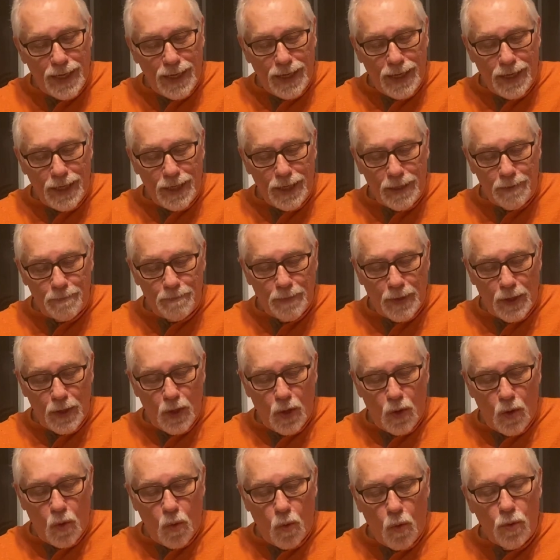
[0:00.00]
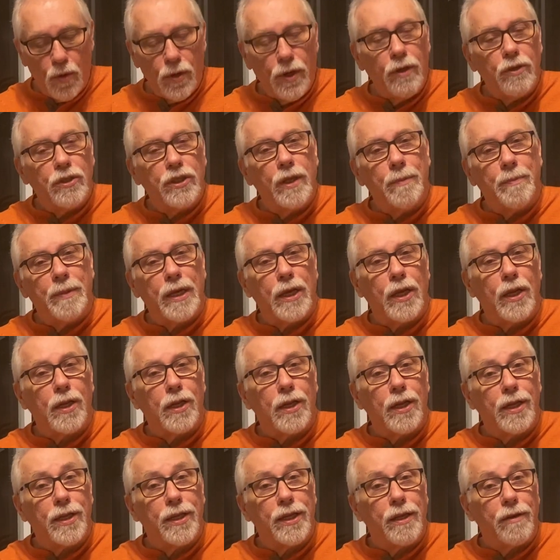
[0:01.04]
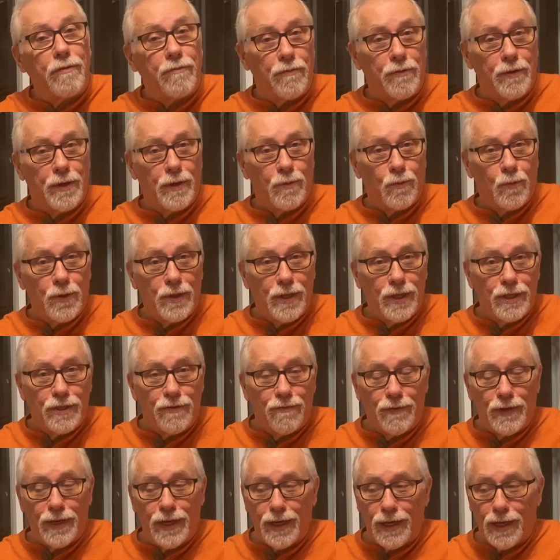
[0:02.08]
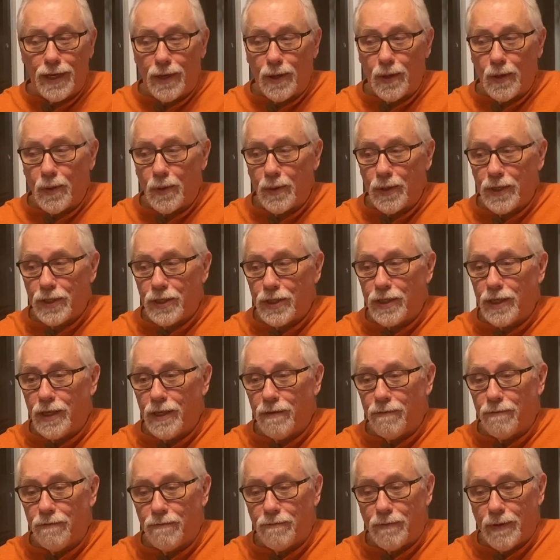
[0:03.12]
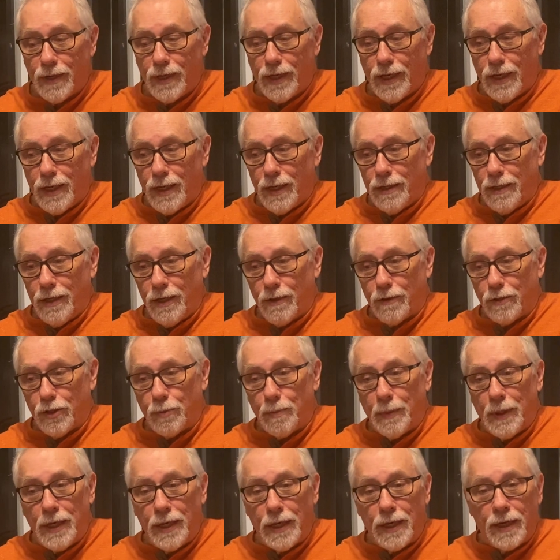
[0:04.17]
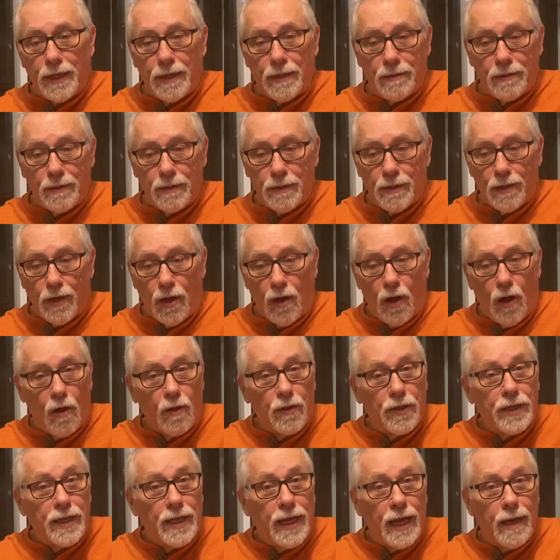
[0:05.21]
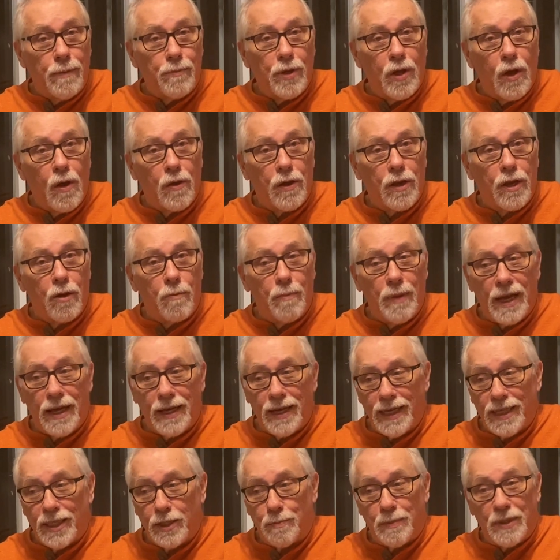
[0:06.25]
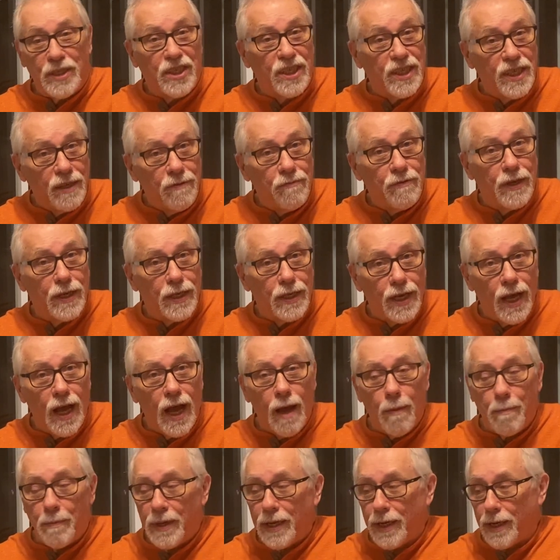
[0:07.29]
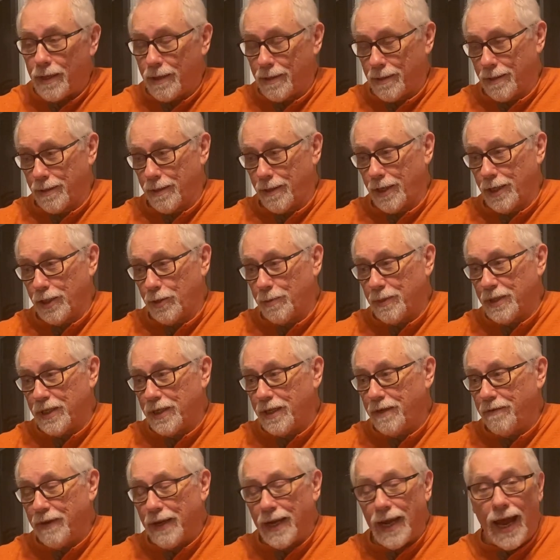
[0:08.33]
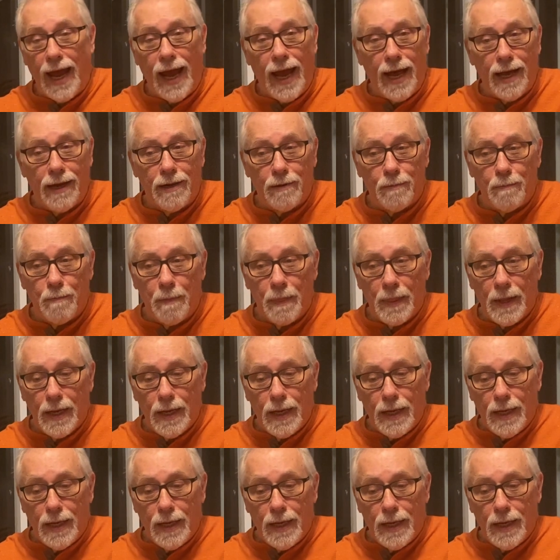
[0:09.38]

I want to do something a little different with this video. Instead of spending all the time talking about a specific topic or a specific item,